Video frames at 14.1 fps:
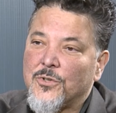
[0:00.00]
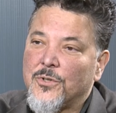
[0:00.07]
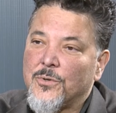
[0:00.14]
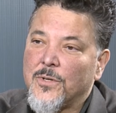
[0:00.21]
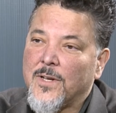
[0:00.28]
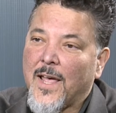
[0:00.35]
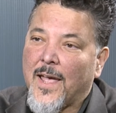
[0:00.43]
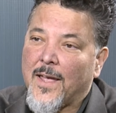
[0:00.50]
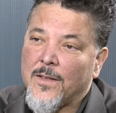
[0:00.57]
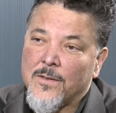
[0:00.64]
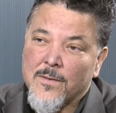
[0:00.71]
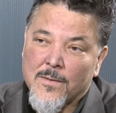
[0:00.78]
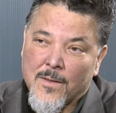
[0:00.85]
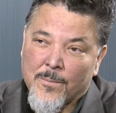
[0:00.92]
today
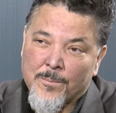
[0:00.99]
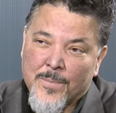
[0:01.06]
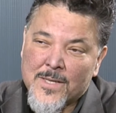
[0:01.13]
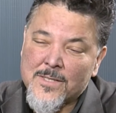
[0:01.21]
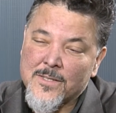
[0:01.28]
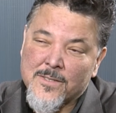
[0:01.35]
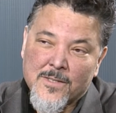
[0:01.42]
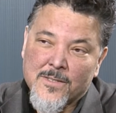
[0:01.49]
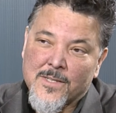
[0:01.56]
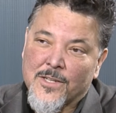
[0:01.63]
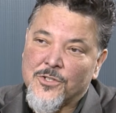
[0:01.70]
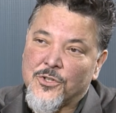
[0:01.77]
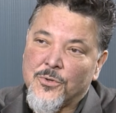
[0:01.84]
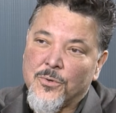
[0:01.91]
and the businesses
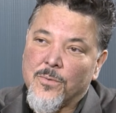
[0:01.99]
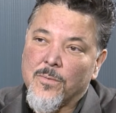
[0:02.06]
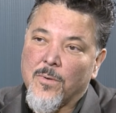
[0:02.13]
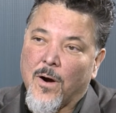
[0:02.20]
that you.